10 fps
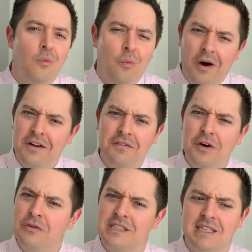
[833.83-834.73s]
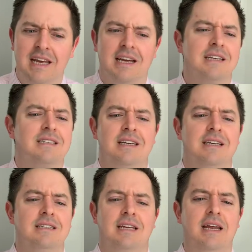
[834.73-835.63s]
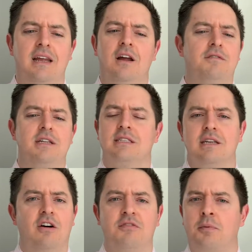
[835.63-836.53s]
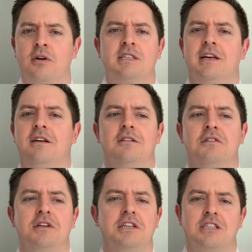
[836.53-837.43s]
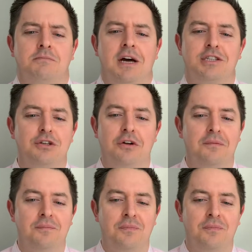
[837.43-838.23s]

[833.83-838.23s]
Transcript: One of those things is in and of itself particularly special.